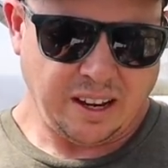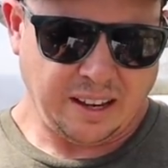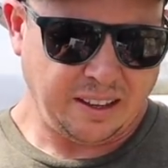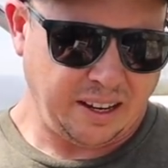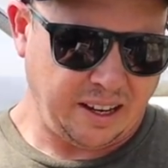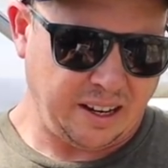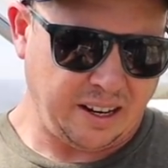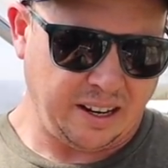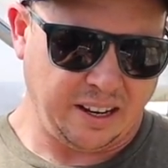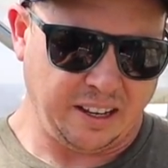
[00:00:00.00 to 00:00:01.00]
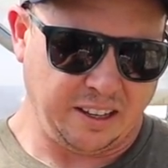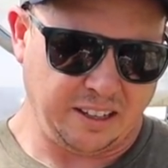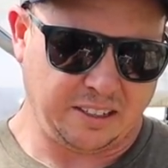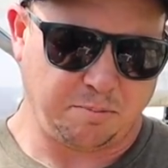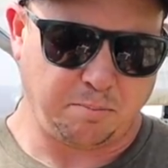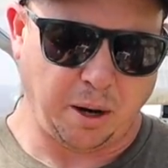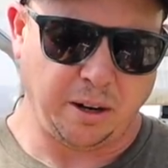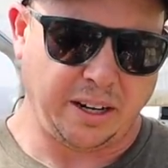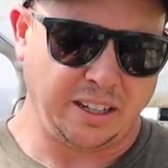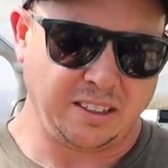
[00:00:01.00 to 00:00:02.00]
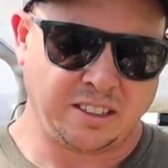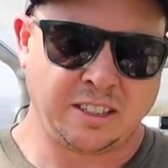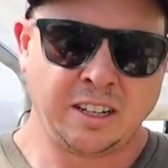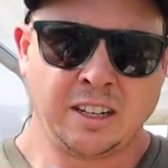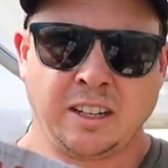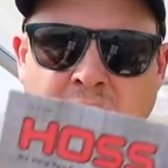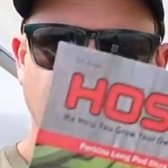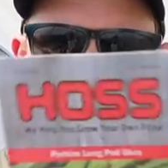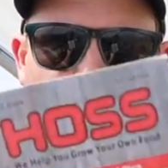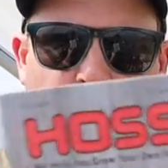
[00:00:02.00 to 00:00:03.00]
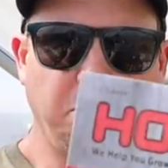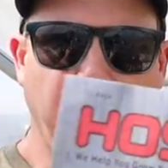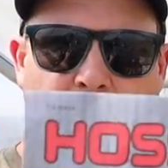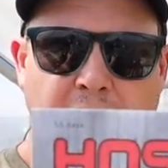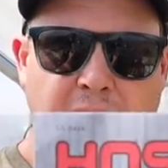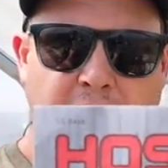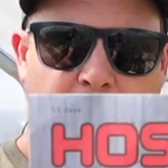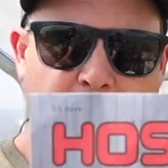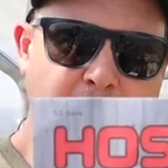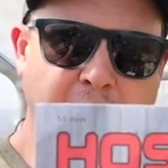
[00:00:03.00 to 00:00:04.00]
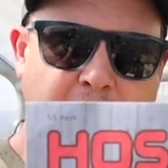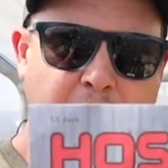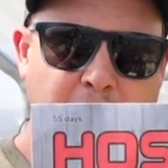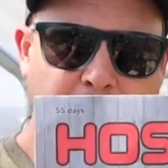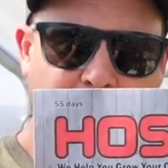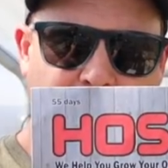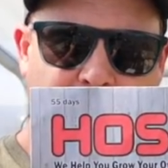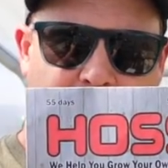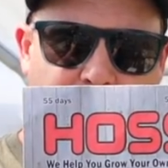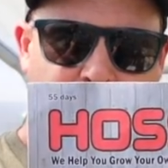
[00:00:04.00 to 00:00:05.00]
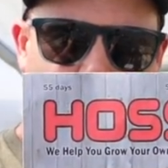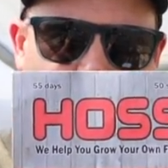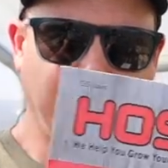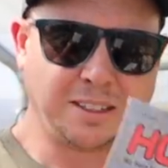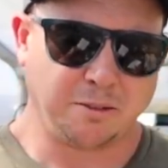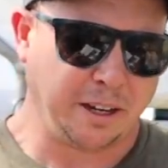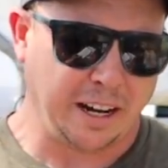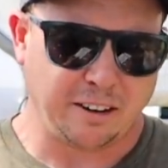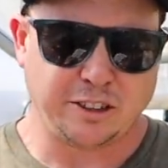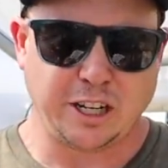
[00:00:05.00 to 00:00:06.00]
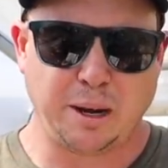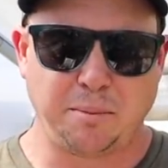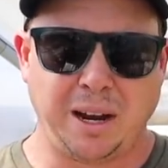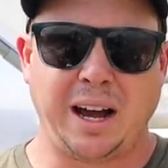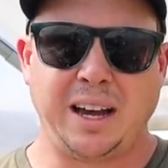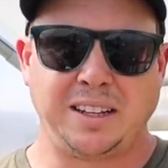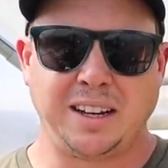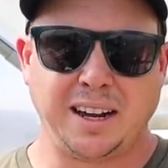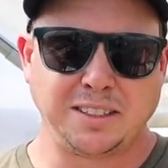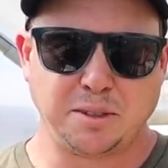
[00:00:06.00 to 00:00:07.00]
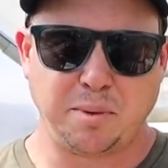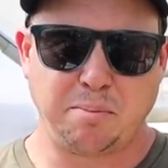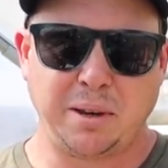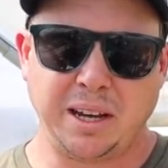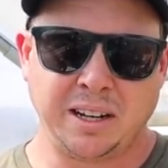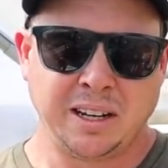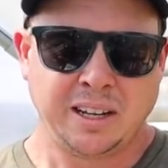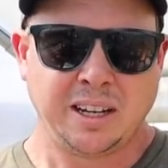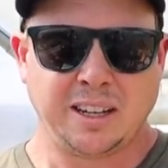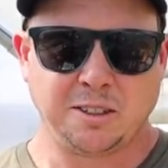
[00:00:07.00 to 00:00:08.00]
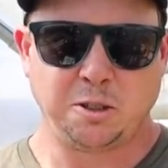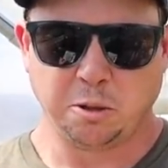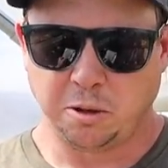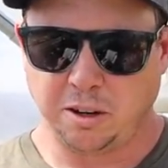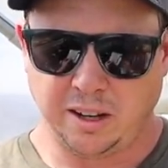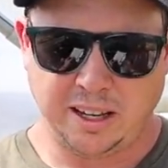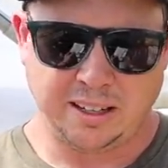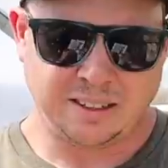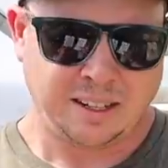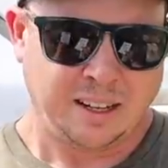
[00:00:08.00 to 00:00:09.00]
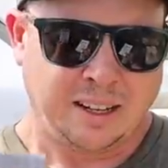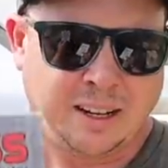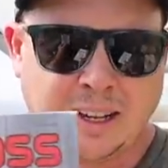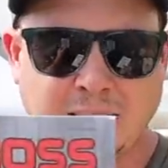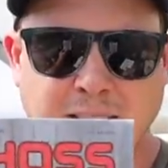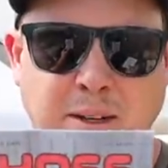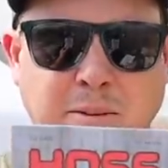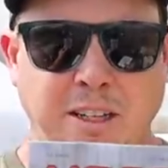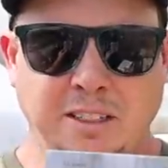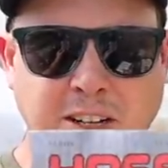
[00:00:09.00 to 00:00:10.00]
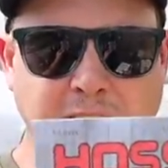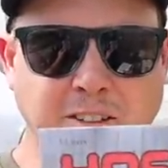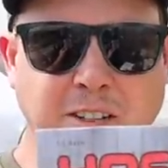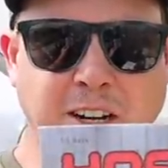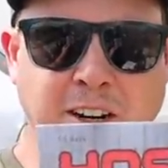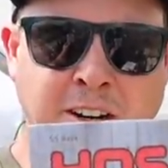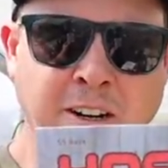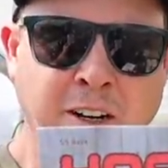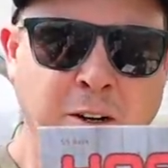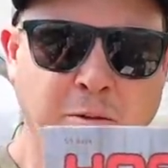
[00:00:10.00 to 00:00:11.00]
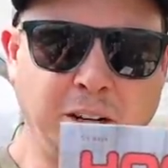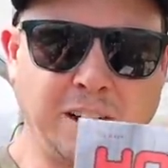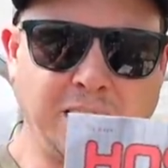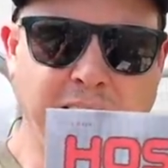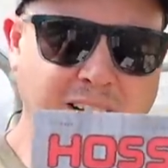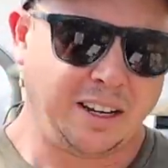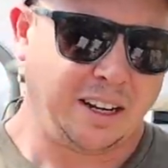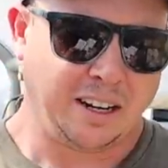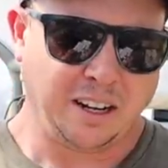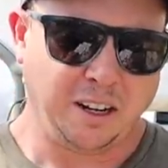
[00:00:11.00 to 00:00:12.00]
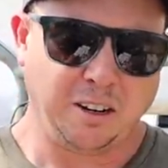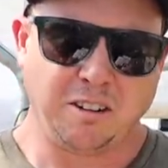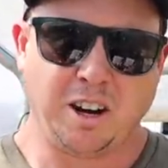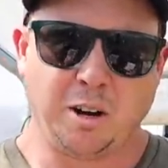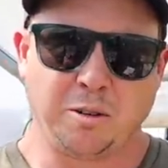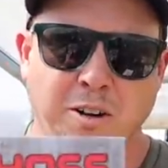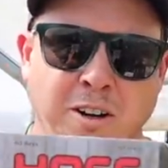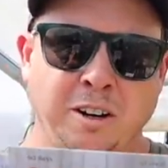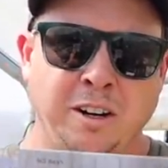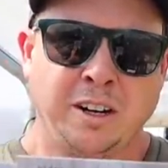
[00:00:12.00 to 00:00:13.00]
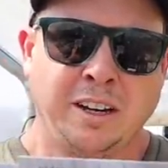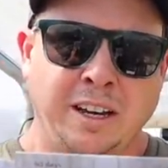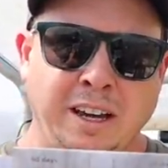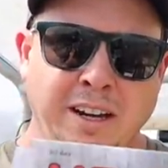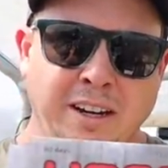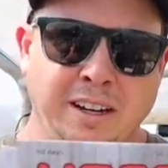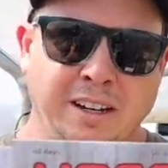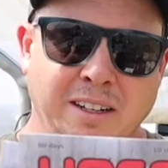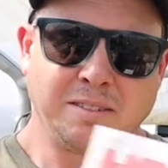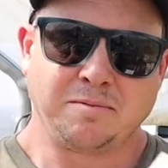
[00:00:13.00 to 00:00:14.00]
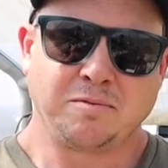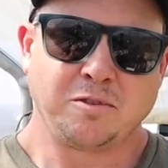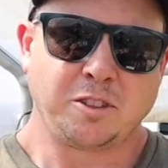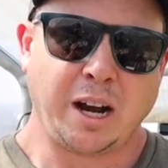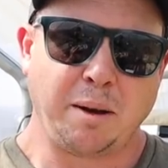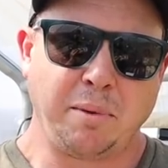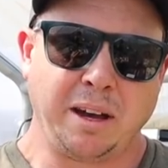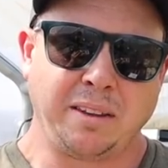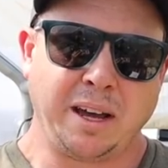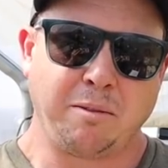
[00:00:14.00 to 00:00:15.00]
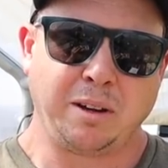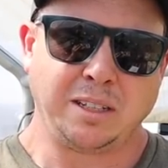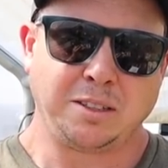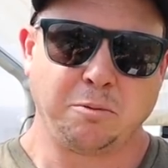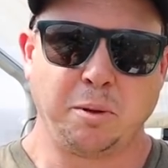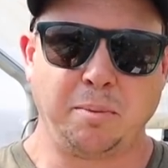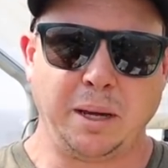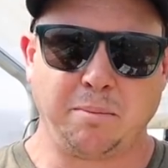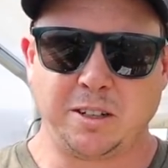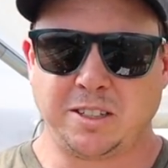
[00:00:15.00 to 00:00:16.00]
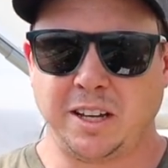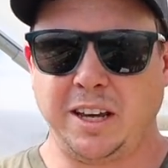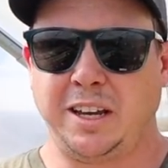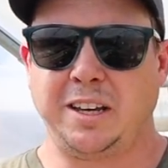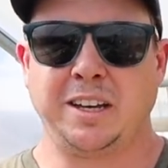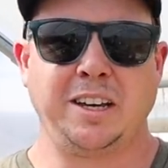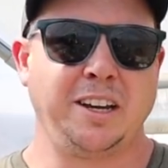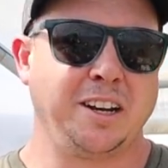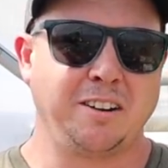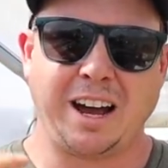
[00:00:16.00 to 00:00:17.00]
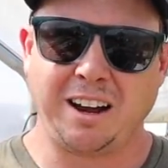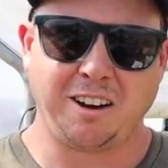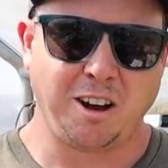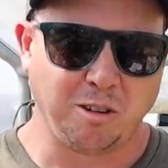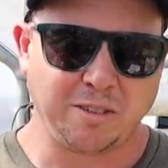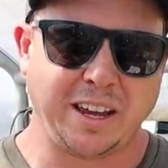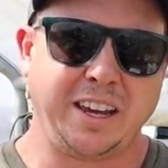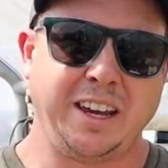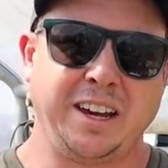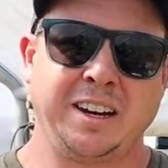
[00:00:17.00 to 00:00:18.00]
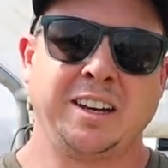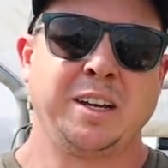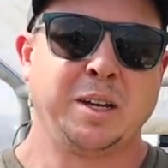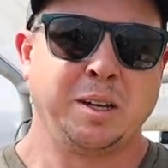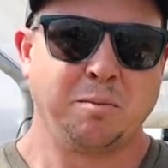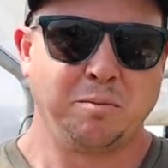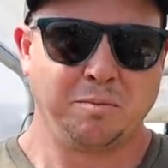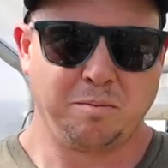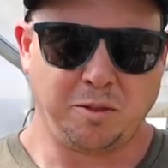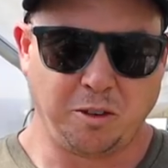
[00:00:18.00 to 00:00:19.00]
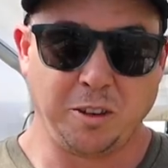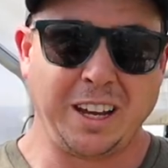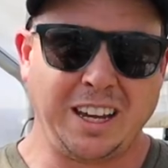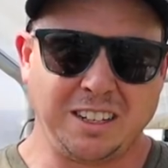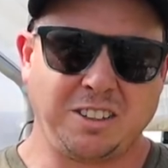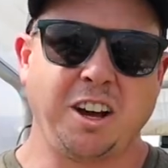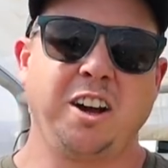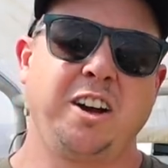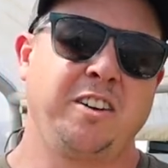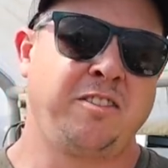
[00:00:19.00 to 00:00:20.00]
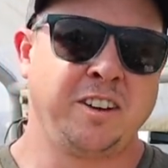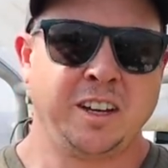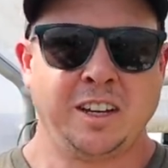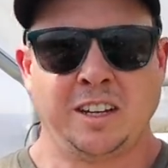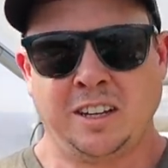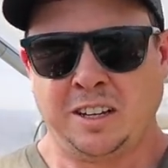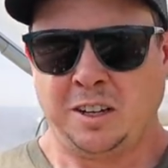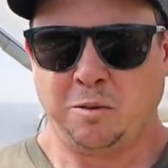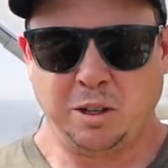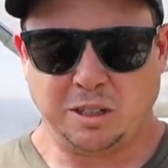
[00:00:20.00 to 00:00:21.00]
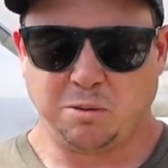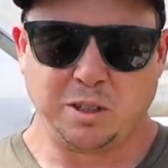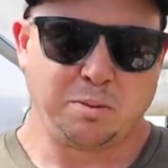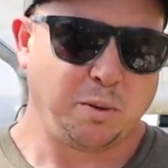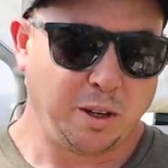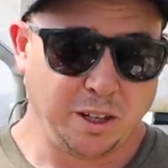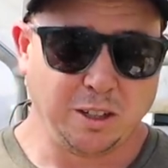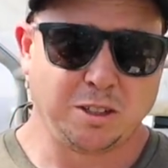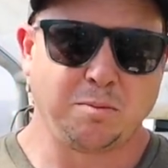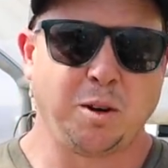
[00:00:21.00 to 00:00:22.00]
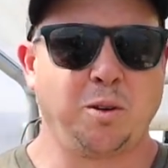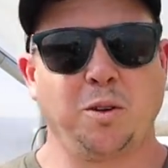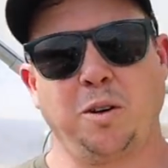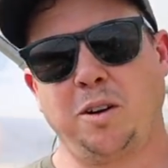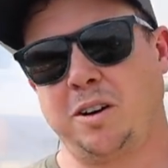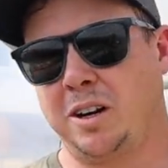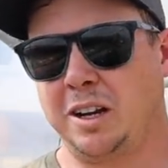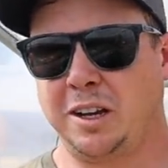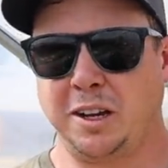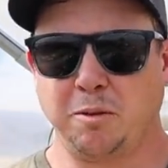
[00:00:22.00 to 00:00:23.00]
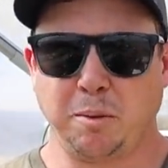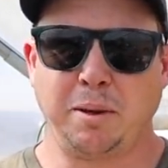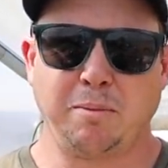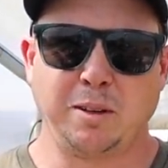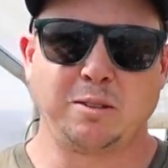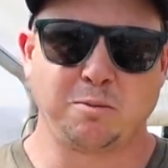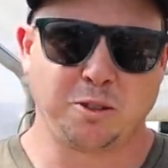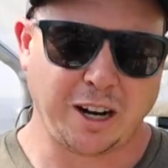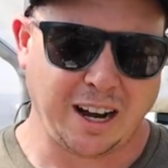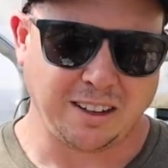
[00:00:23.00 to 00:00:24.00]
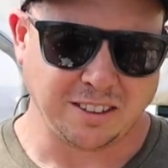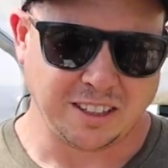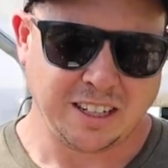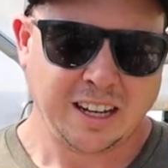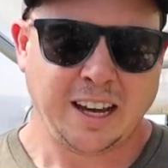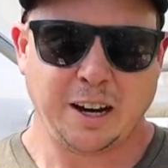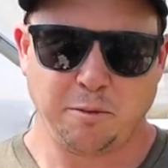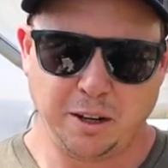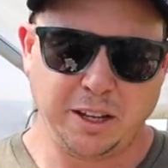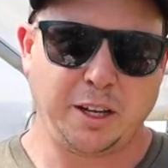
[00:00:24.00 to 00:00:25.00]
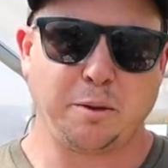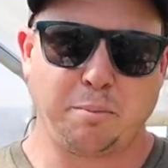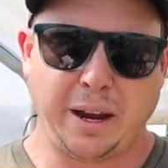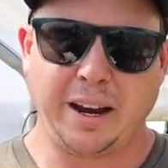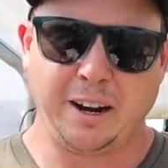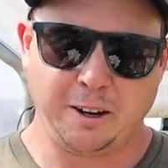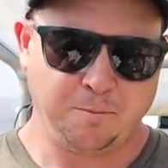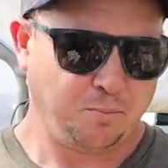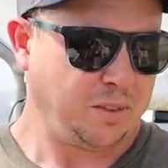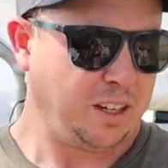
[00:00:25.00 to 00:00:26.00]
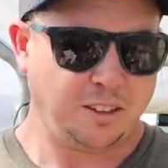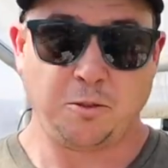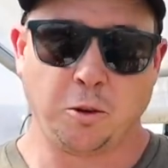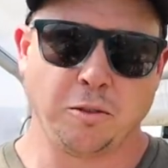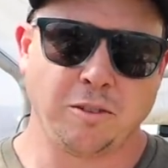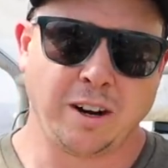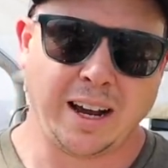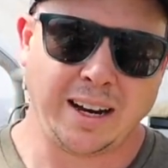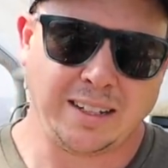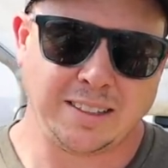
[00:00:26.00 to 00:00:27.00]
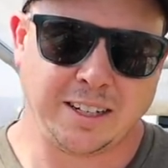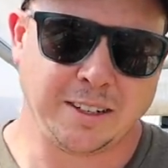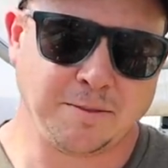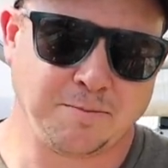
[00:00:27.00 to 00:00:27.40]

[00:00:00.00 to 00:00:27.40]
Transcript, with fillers: And then this Perkins Long Pod Okra. We're going to give that one a try. So we got our jambalaya that likes to be picked at the shorter lengths. And then some of these others here we can let get a little longer and uh, try them out that way. So we'll be able to see, you know, how long they get before they get tough, which ones produce more. You know, we'll be able to do some trials and, and really compare these four varieties here.